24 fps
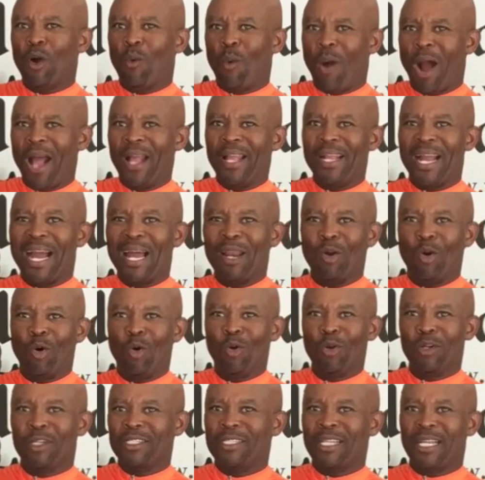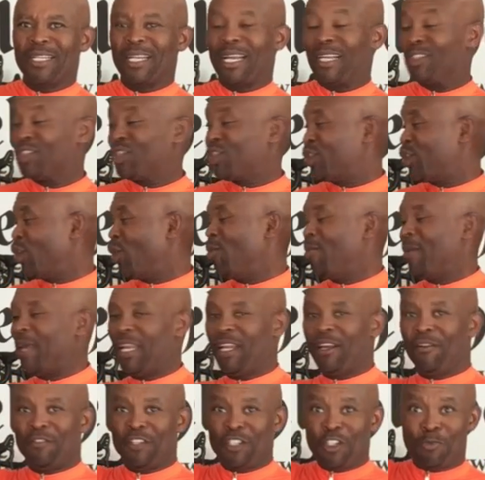a while, it got old because I got so
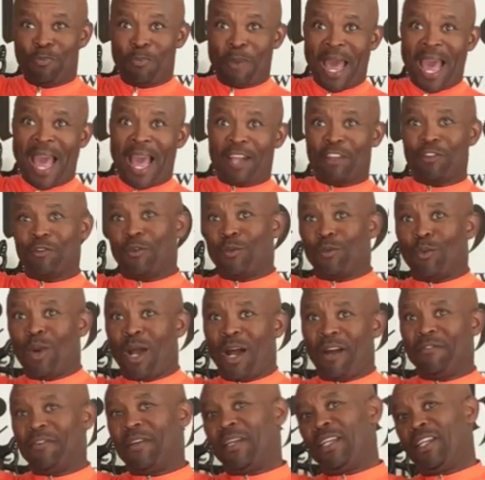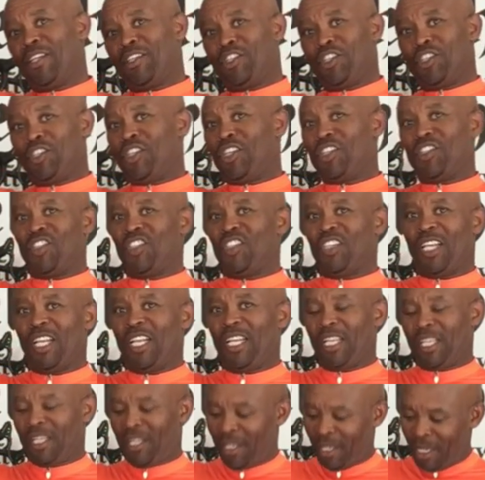many of these bags from Rafa that are just
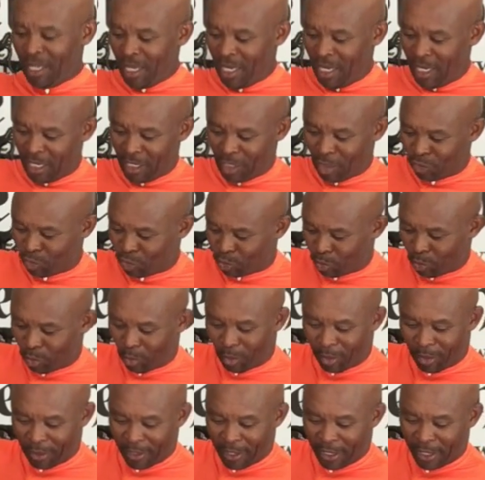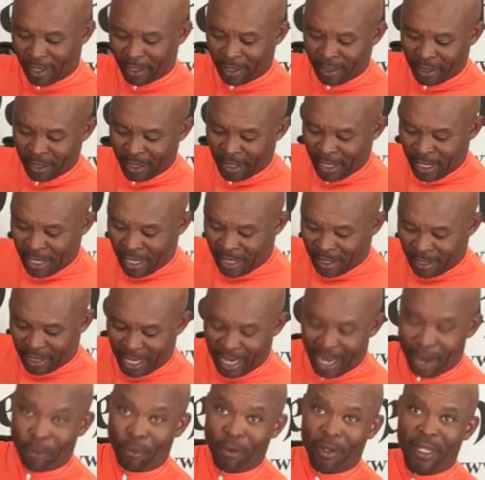sitting in a drawer there
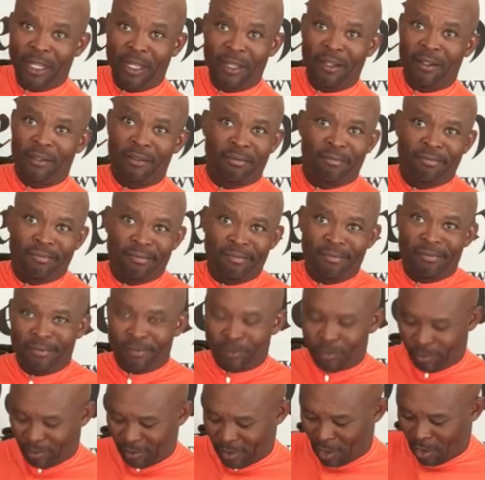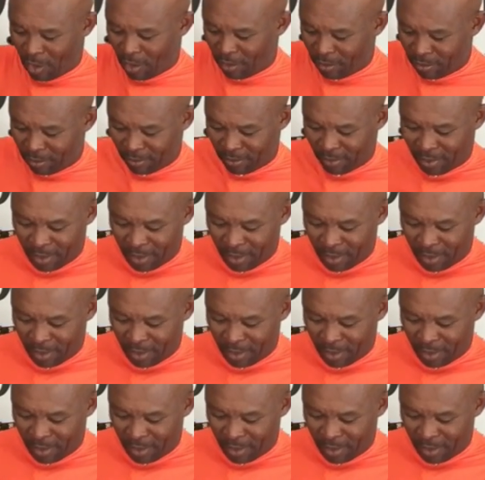that I really, you know,